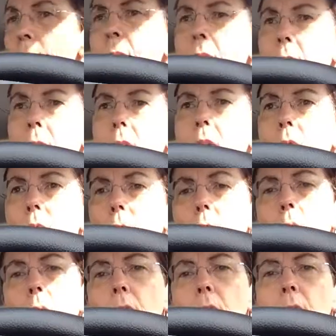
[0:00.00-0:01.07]
main
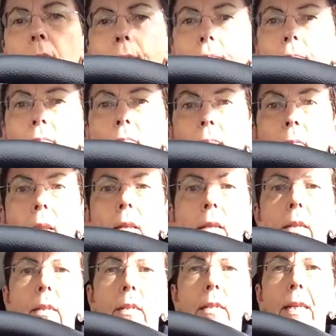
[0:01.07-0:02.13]
road
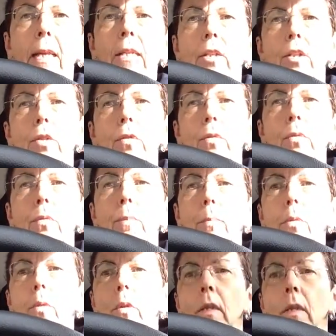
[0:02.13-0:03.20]
to get to the
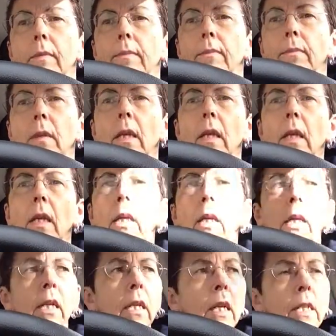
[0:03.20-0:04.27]

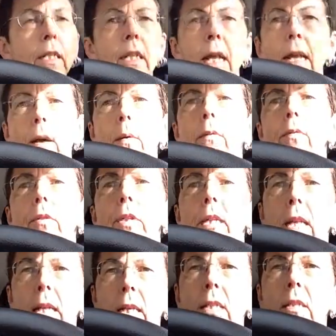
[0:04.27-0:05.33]
pool. Not today, however.
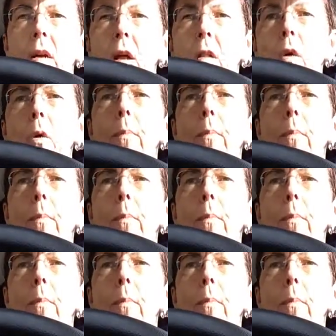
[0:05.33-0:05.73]
Today it's all